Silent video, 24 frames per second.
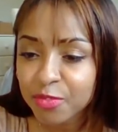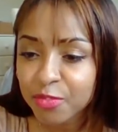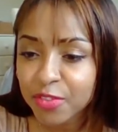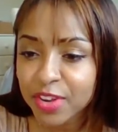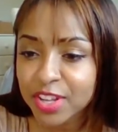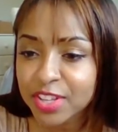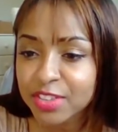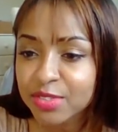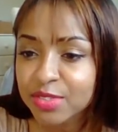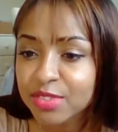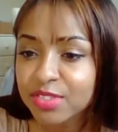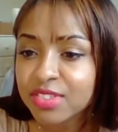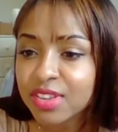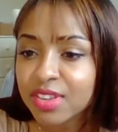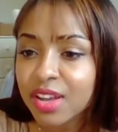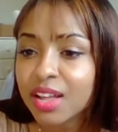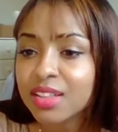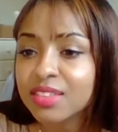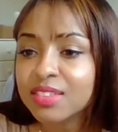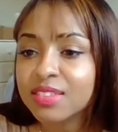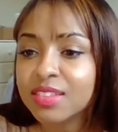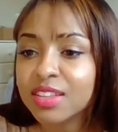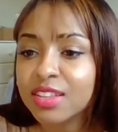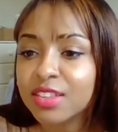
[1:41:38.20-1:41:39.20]
Rachel
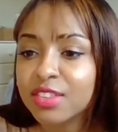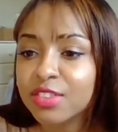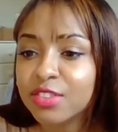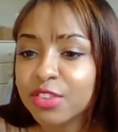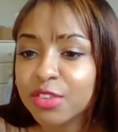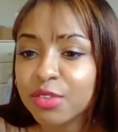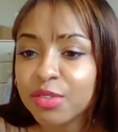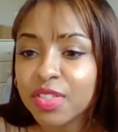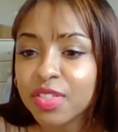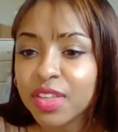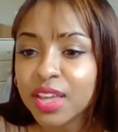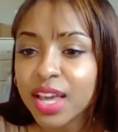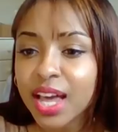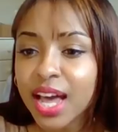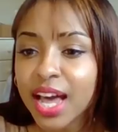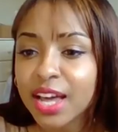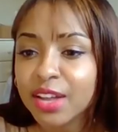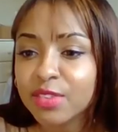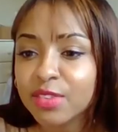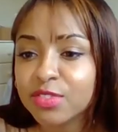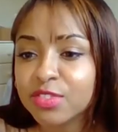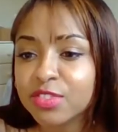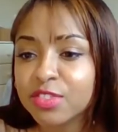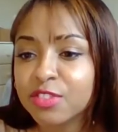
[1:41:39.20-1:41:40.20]
Johnson, do you think
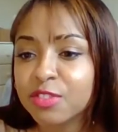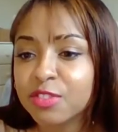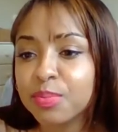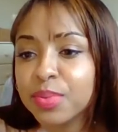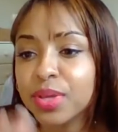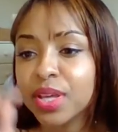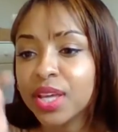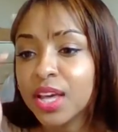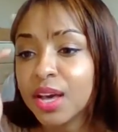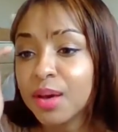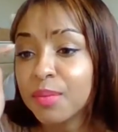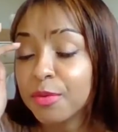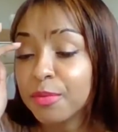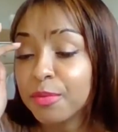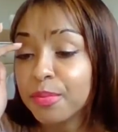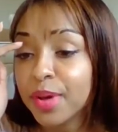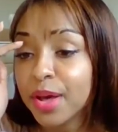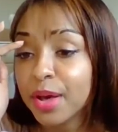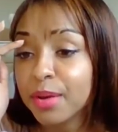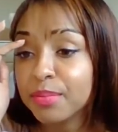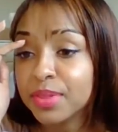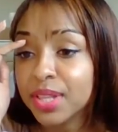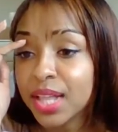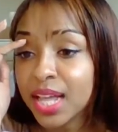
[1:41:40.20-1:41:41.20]
idols should speak up
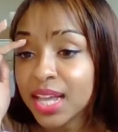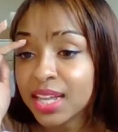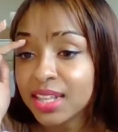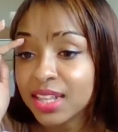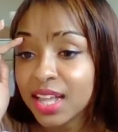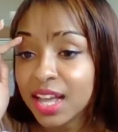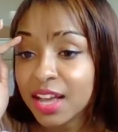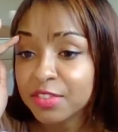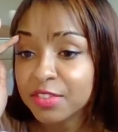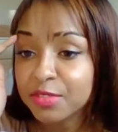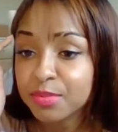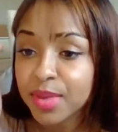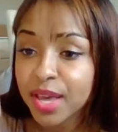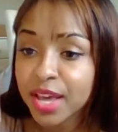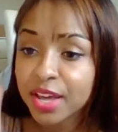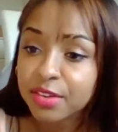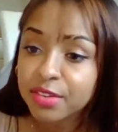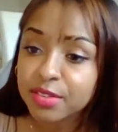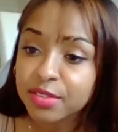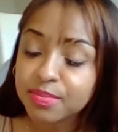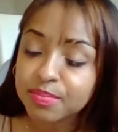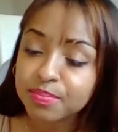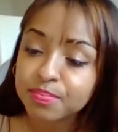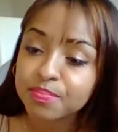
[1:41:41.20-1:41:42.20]
about Black Lives
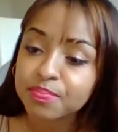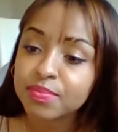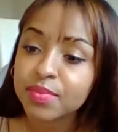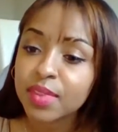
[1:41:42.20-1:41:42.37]
Matter?